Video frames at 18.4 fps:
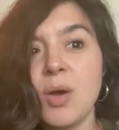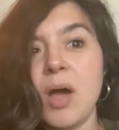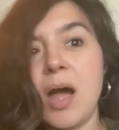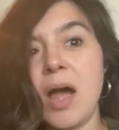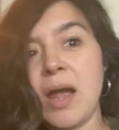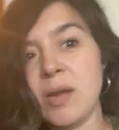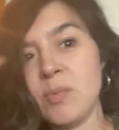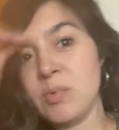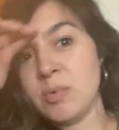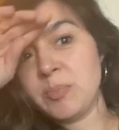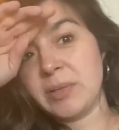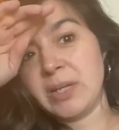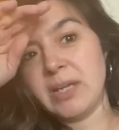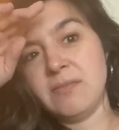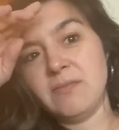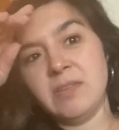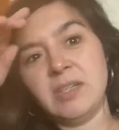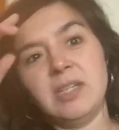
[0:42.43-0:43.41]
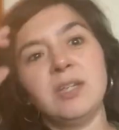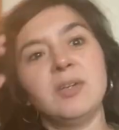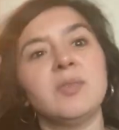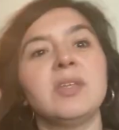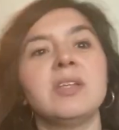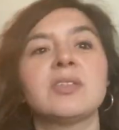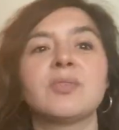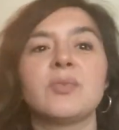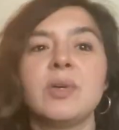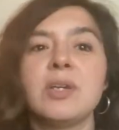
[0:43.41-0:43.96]
I will play a video that
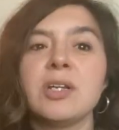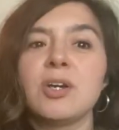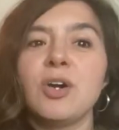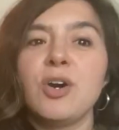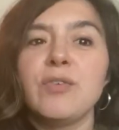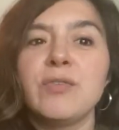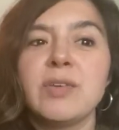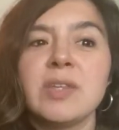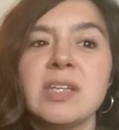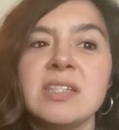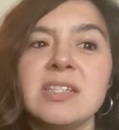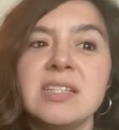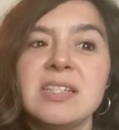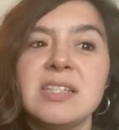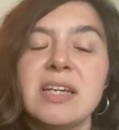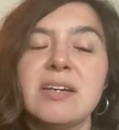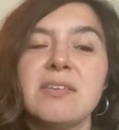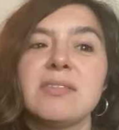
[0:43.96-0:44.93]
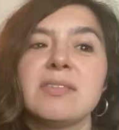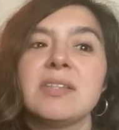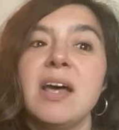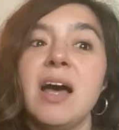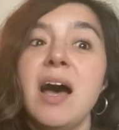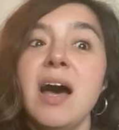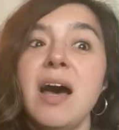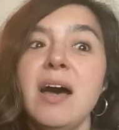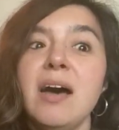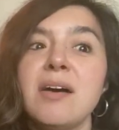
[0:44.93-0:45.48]
is going to go over the details
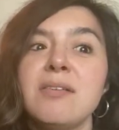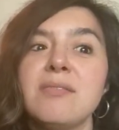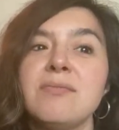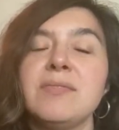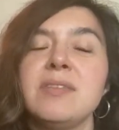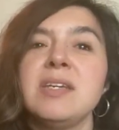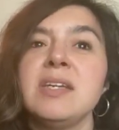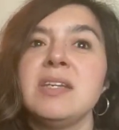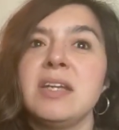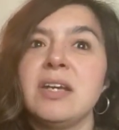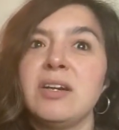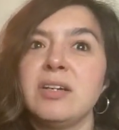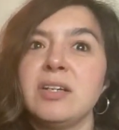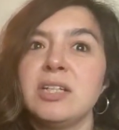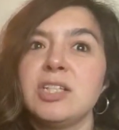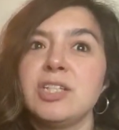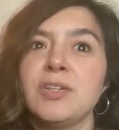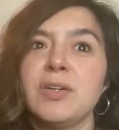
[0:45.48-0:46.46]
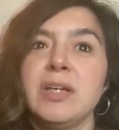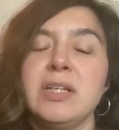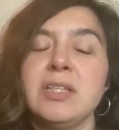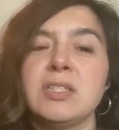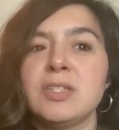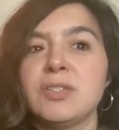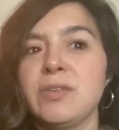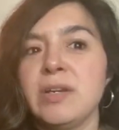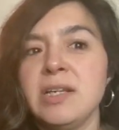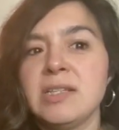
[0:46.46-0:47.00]
of the inherited
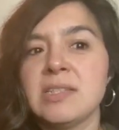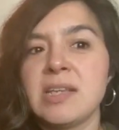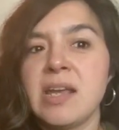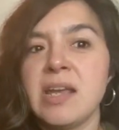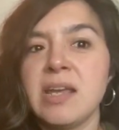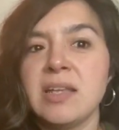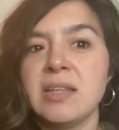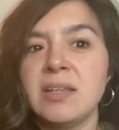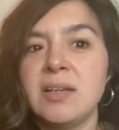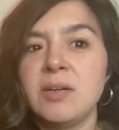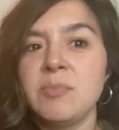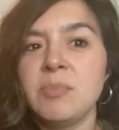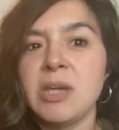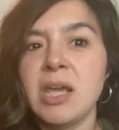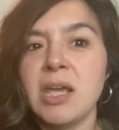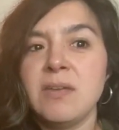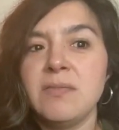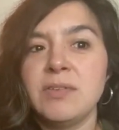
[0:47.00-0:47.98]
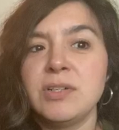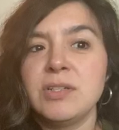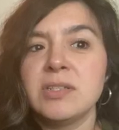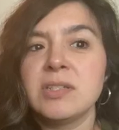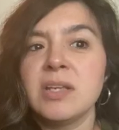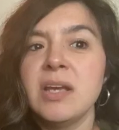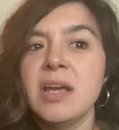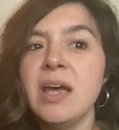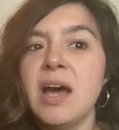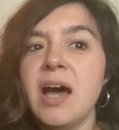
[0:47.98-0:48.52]
traits, and learned behaviors
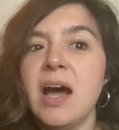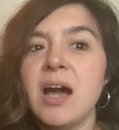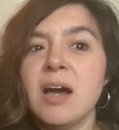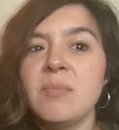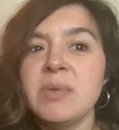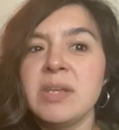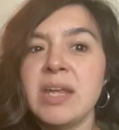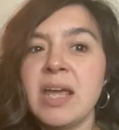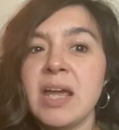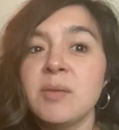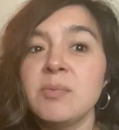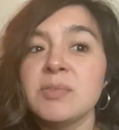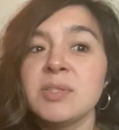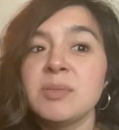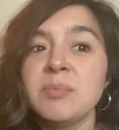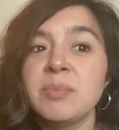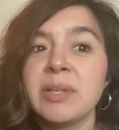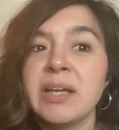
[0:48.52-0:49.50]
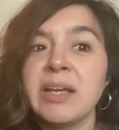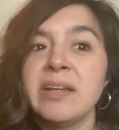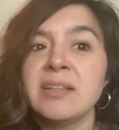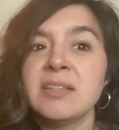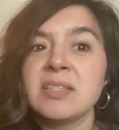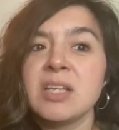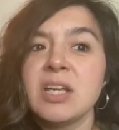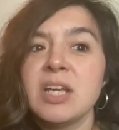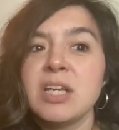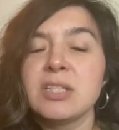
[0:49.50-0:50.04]
in animals and
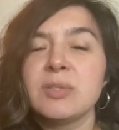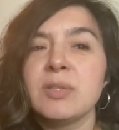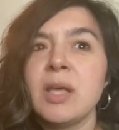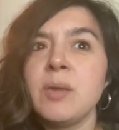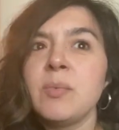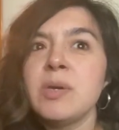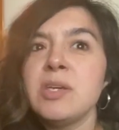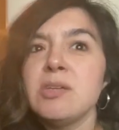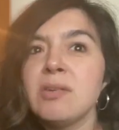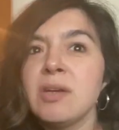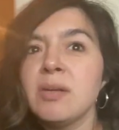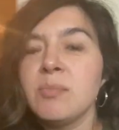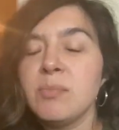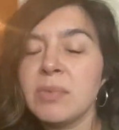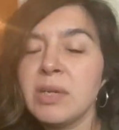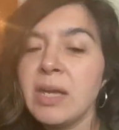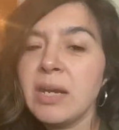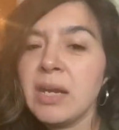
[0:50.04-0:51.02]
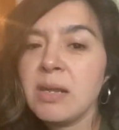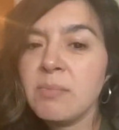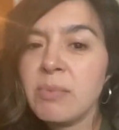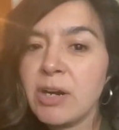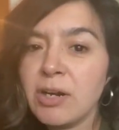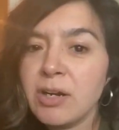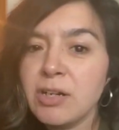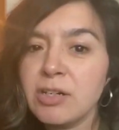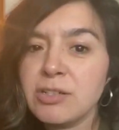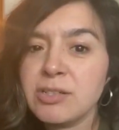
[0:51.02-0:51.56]
plants, so that way you can get a
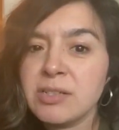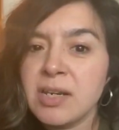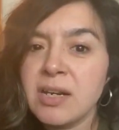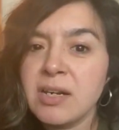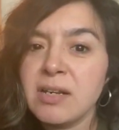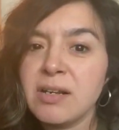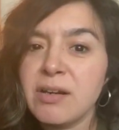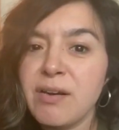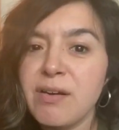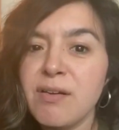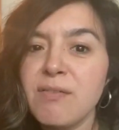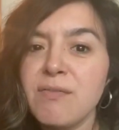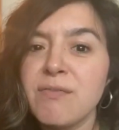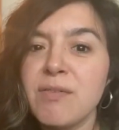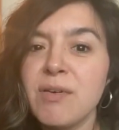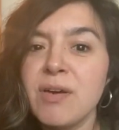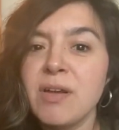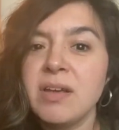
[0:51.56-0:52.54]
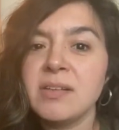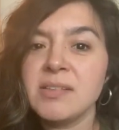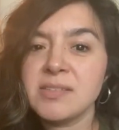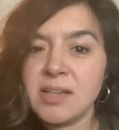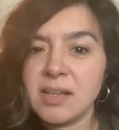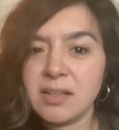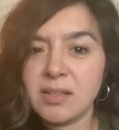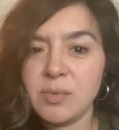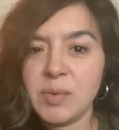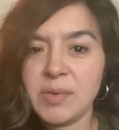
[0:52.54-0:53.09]
better understanding of
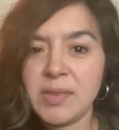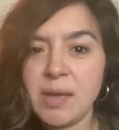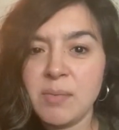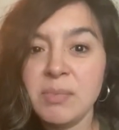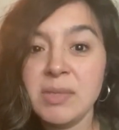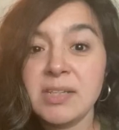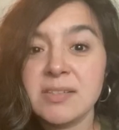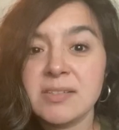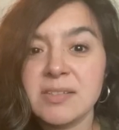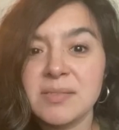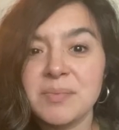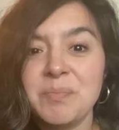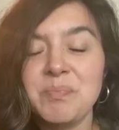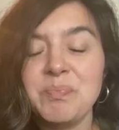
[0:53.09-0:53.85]
exactly what that means.